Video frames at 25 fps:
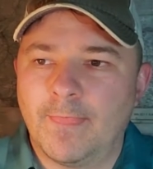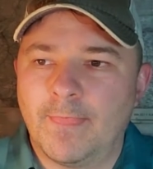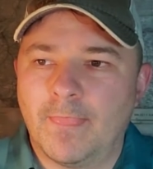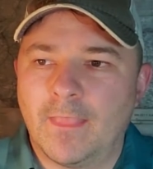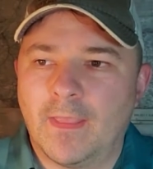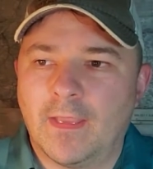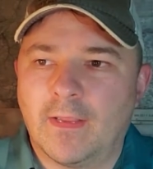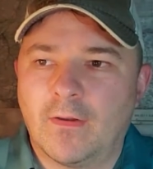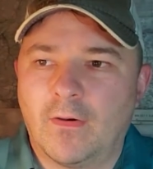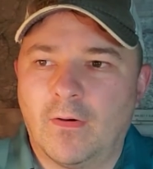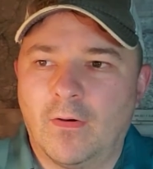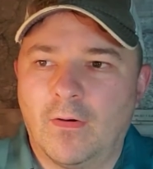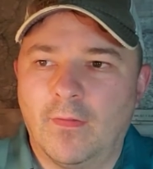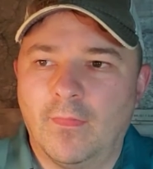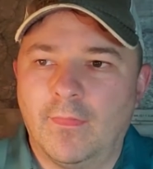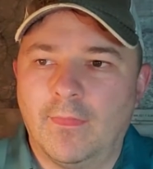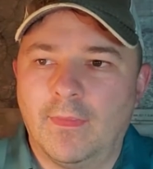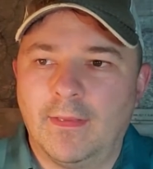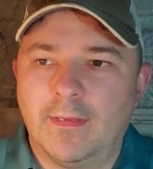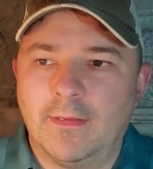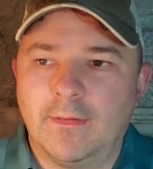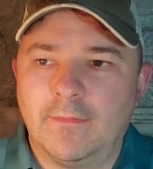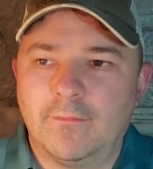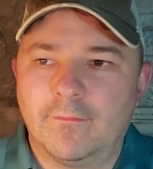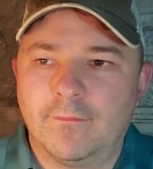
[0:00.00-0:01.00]
They call it
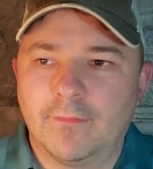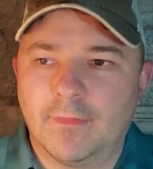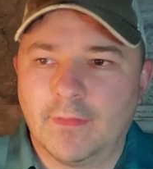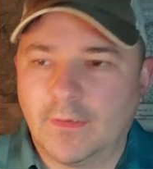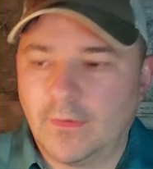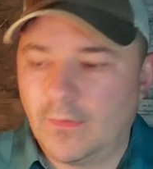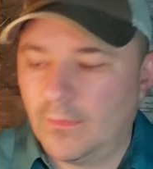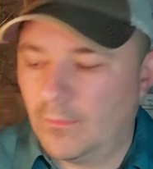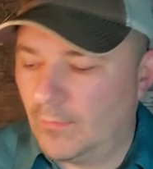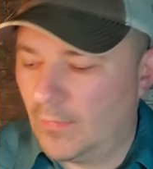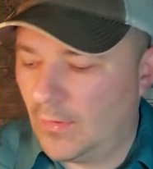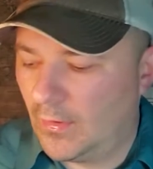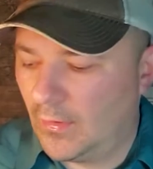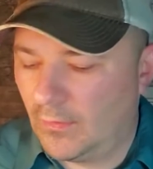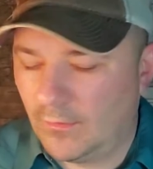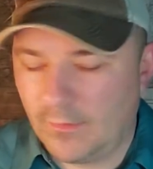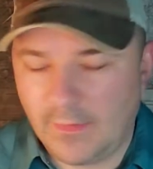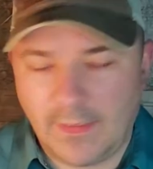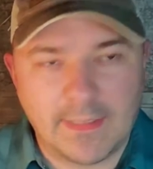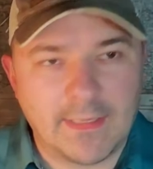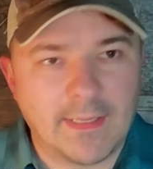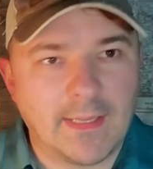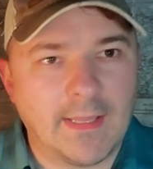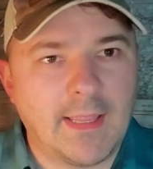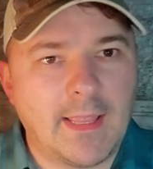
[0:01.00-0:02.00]
the flicker mode,
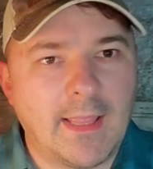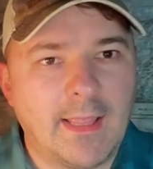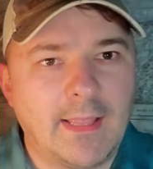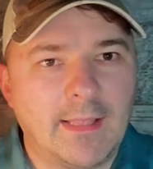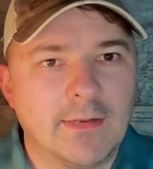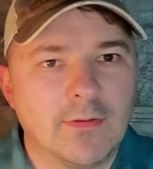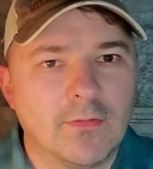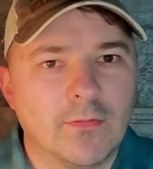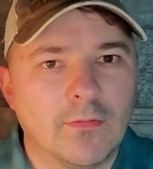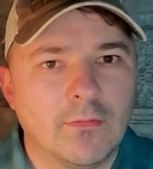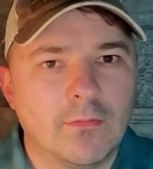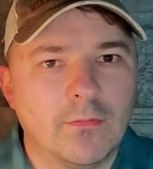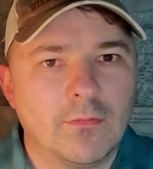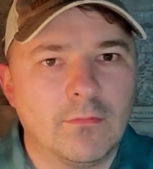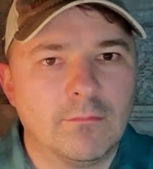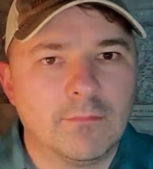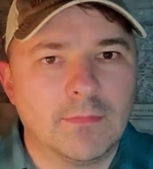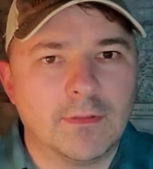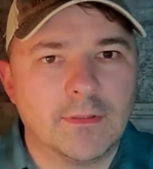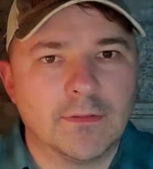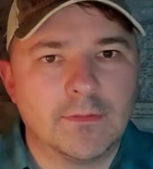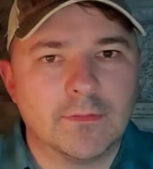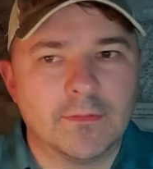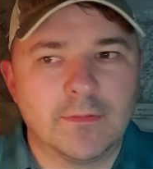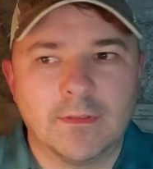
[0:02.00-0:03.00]
like a candle
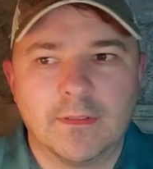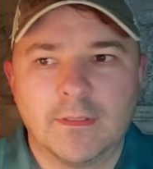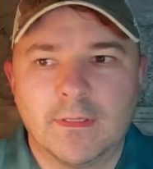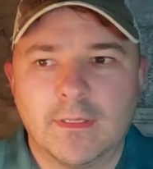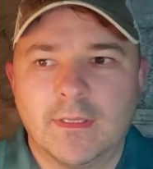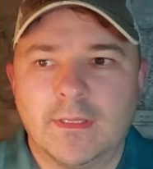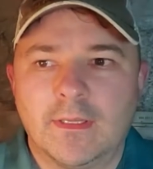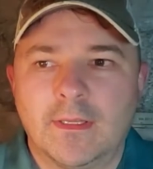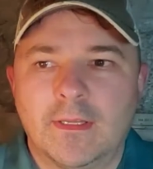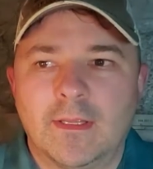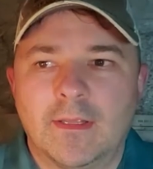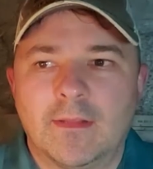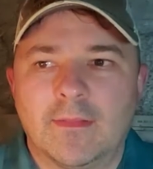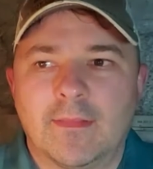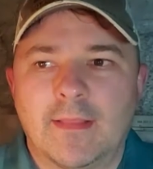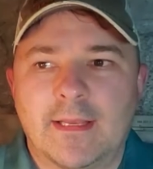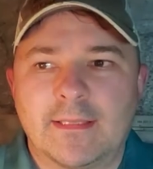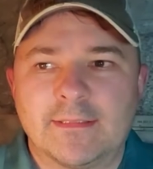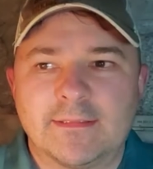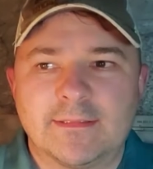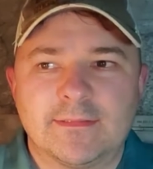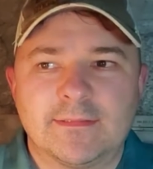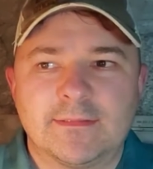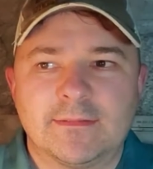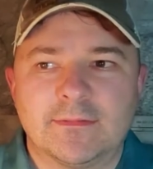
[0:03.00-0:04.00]
mode.
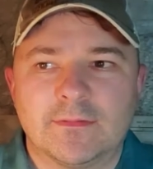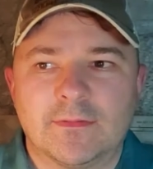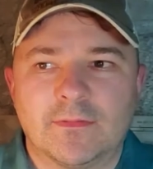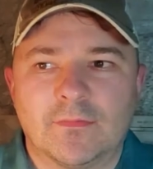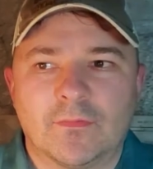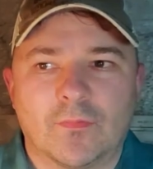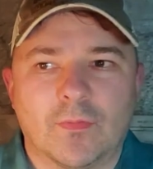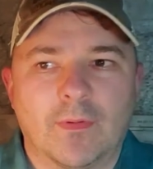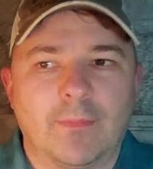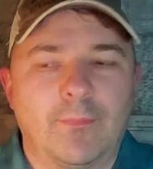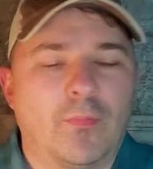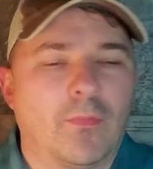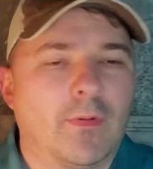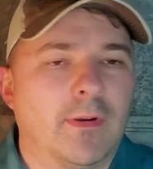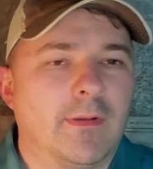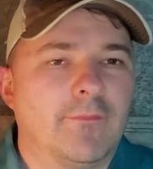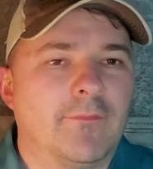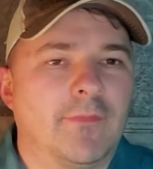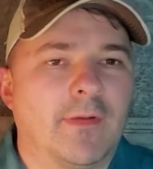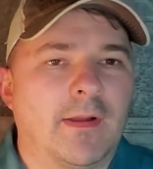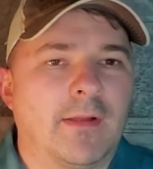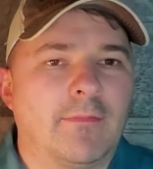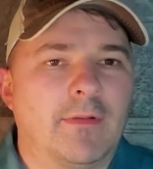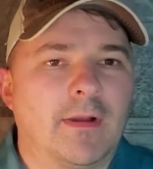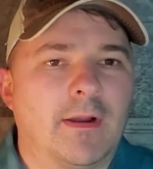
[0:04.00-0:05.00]
That's 3.5
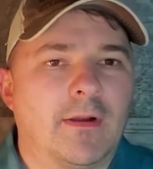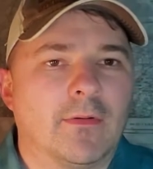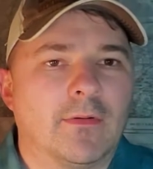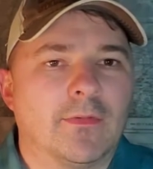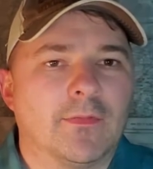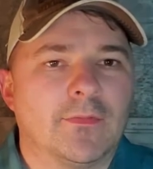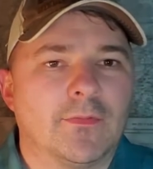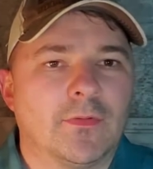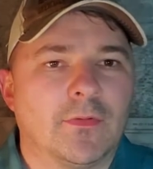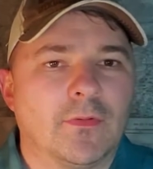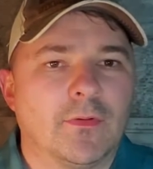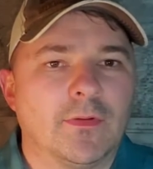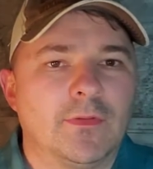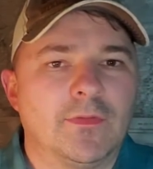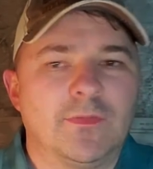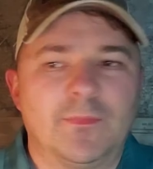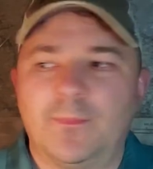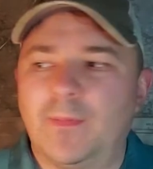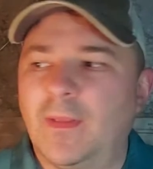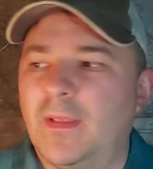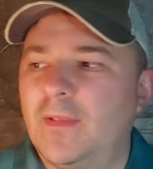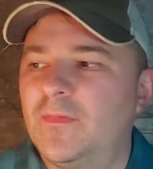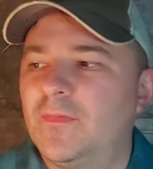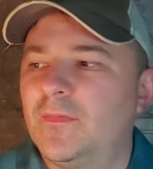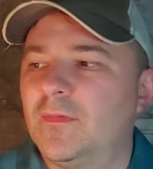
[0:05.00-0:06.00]
hours. So it's
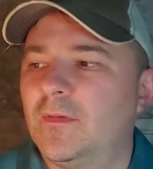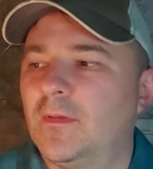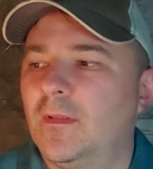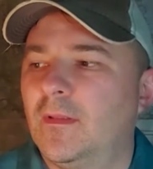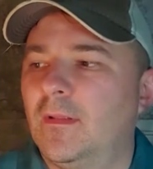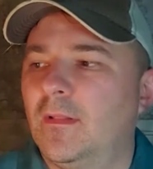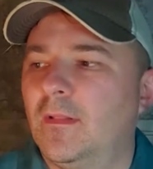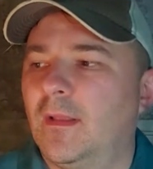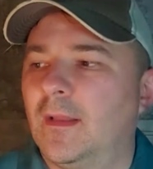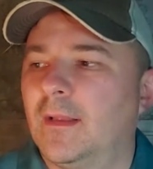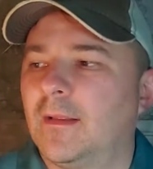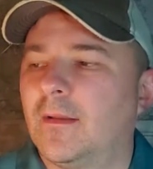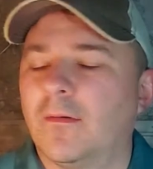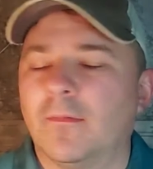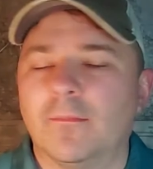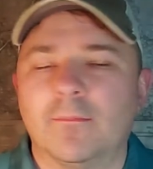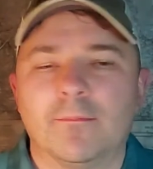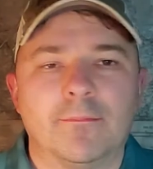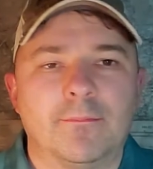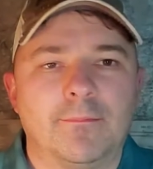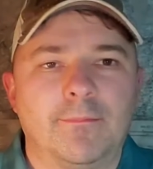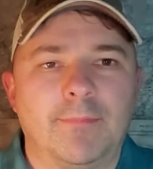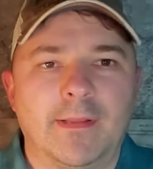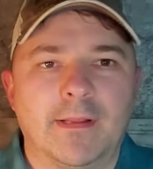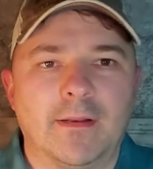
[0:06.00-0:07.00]
basically like
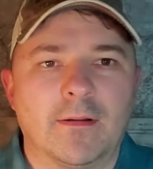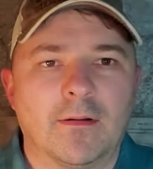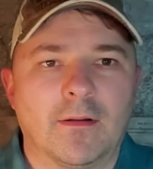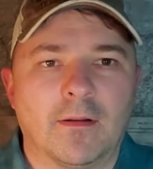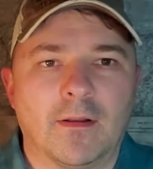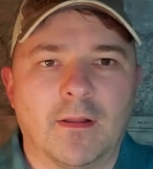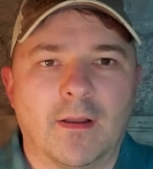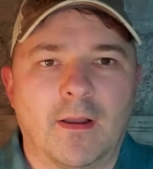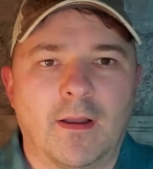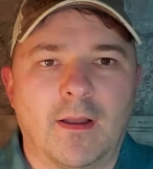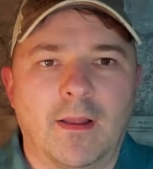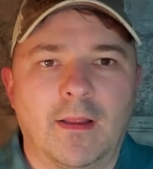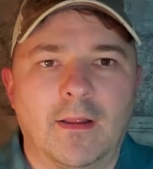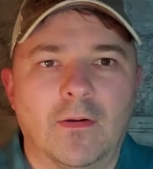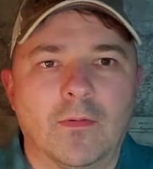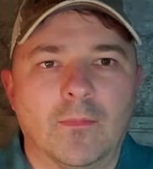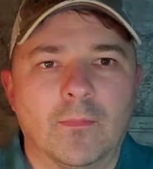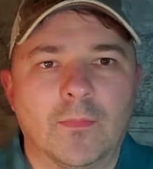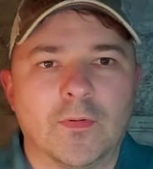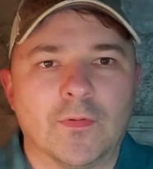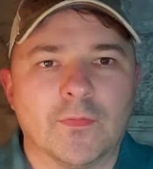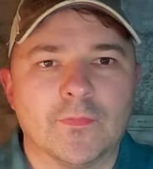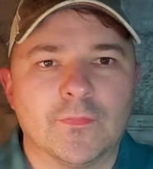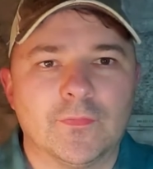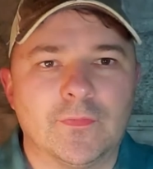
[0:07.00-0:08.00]
being on high
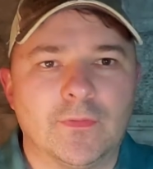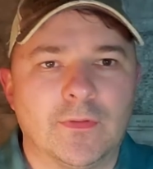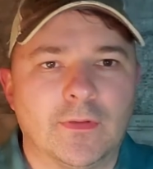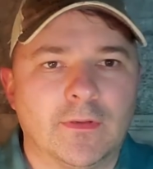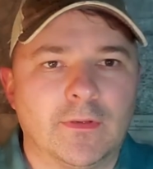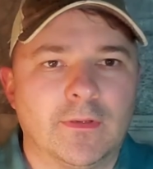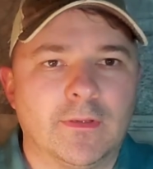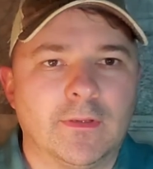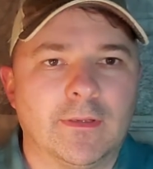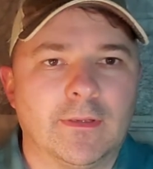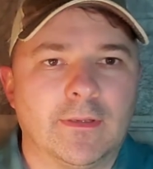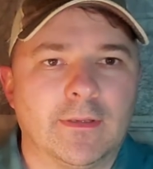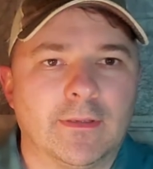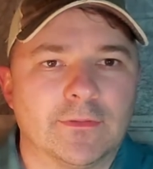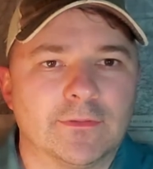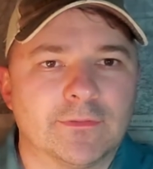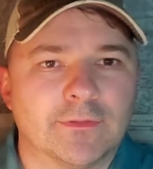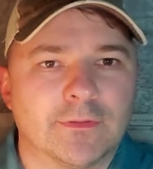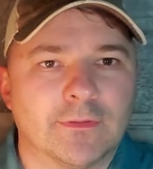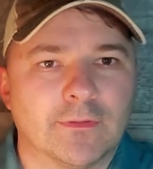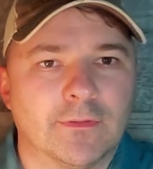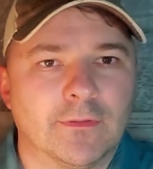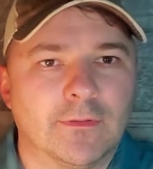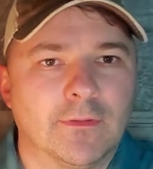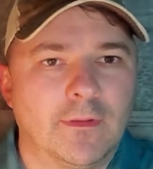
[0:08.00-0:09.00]
almost. You get an
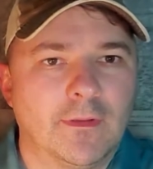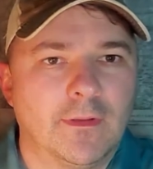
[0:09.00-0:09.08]
extra